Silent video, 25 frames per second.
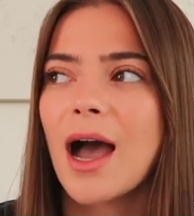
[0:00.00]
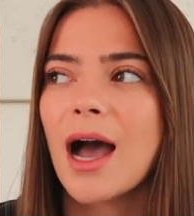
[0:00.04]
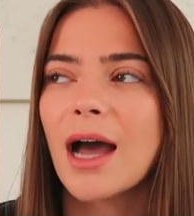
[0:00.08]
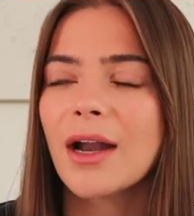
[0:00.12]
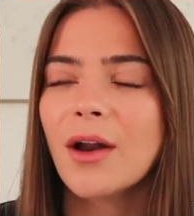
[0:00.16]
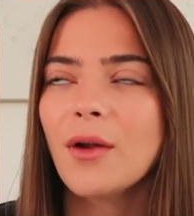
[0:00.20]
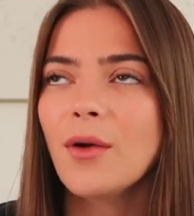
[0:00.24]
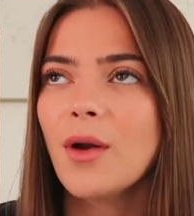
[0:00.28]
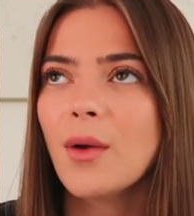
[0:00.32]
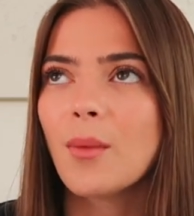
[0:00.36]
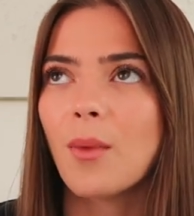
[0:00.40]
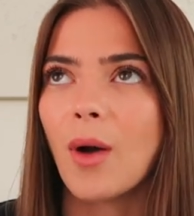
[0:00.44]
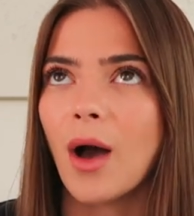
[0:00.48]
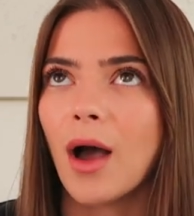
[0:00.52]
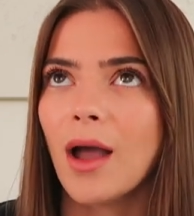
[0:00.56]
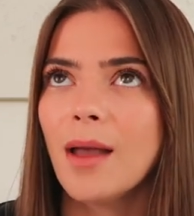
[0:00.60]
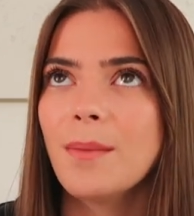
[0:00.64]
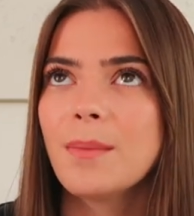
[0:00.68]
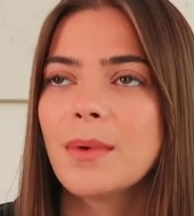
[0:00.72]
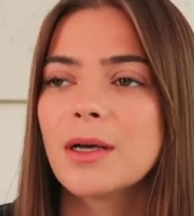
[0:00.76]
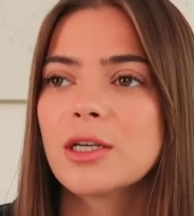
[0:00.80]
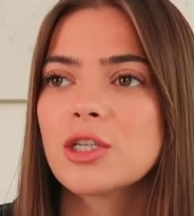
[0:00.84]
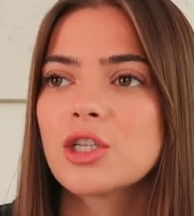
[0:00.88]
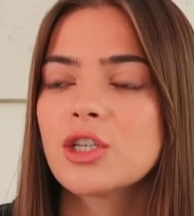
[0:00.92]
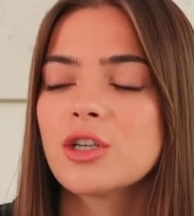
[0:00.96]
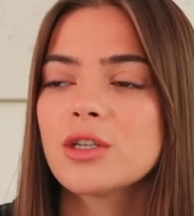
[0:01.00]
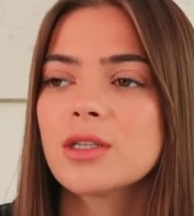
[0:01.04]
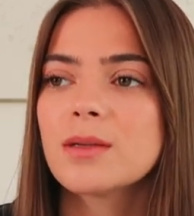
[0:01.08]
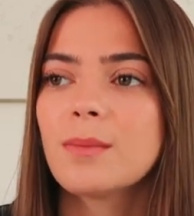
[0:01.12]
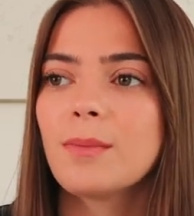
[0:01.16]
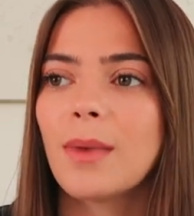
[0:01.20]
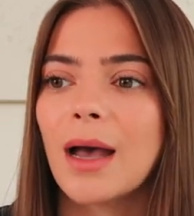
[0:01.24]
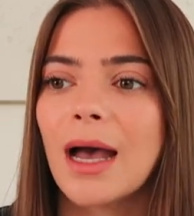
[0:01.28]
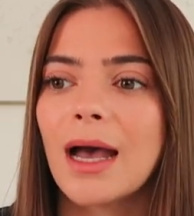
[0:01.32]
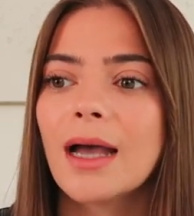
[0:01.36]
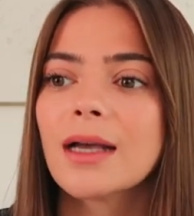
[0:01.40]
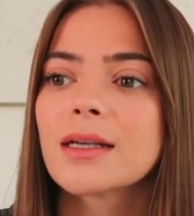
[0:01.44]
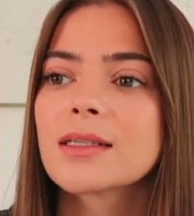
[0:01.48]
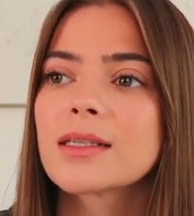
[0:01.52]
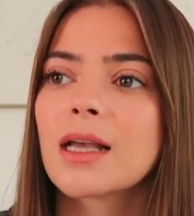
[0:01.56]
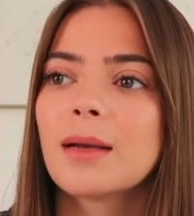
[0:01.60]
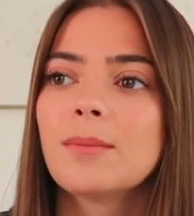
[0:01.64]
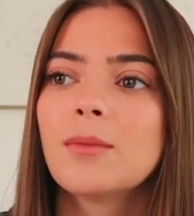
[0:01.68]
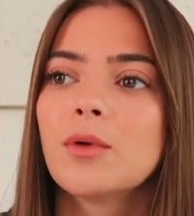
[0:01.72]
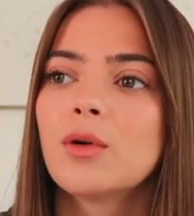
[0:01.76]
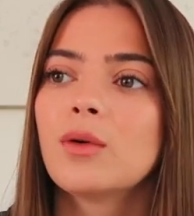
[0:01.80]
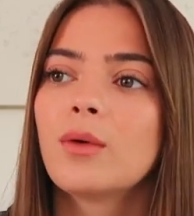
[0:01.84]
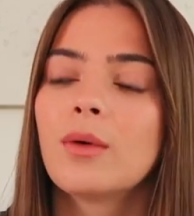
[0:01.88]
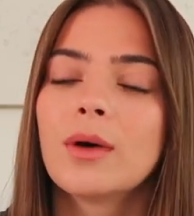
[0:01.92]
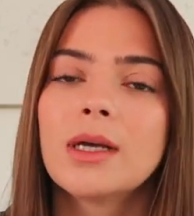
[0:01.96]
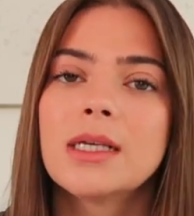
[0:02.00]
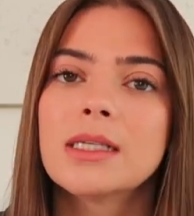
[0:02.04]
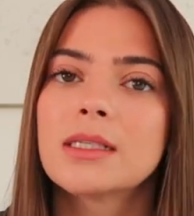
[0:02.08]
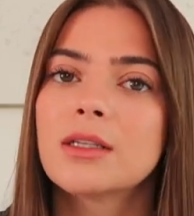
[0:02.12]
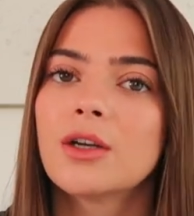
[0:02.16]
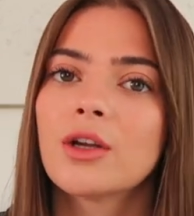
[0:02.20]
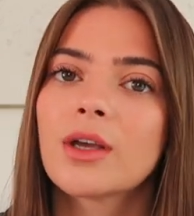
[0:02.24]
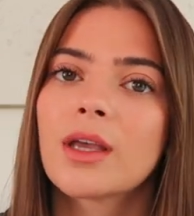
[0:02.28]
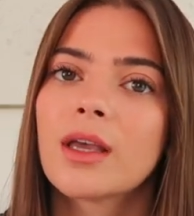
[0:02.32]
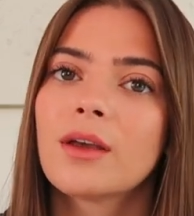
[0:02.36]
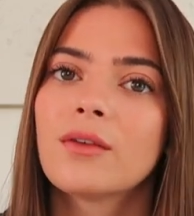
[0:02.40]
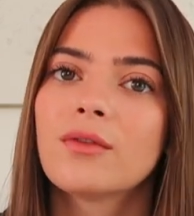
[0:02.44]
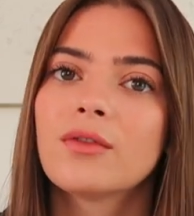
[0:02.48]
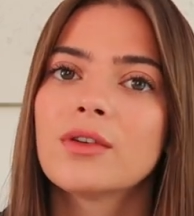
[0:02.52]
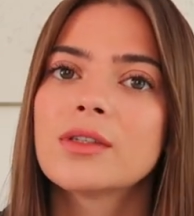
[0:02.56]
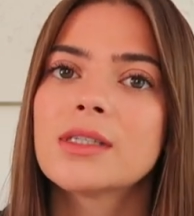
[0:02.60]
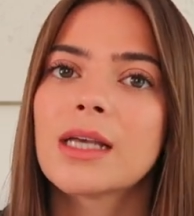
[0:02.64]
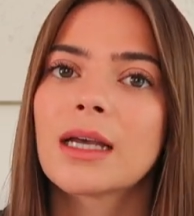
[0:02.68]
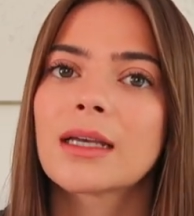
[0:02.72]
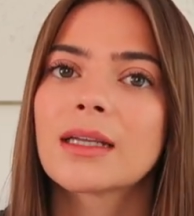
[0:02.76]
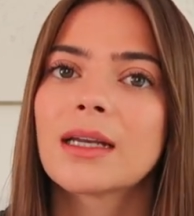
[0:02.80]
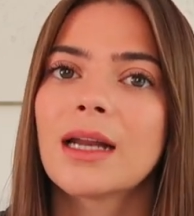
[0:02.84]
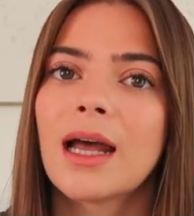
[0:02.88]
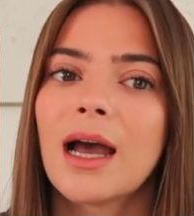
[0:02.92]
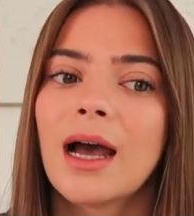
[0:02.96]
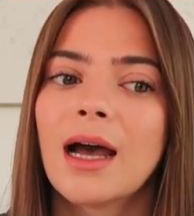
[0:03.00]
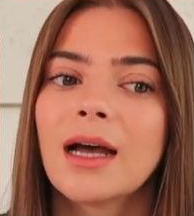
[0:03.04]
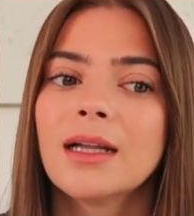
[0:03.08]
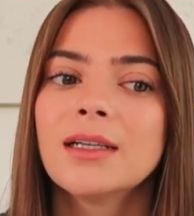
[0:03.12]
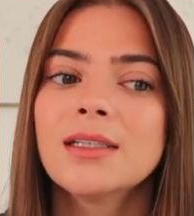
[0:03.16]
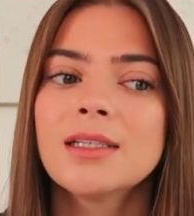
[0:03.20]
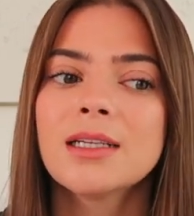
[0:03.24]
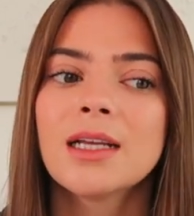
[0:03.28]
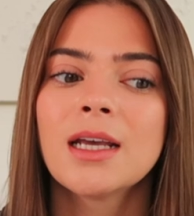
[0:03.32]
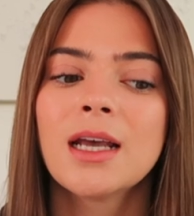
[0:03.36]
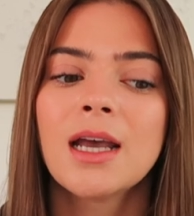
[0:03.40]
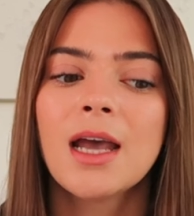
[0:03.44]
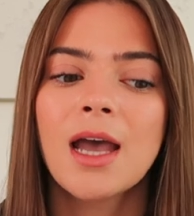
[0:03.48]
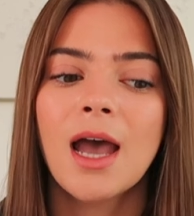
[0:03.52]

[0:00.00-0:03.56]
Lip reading: I don't know why, but shoes and bags, I'm always looking for secondhand.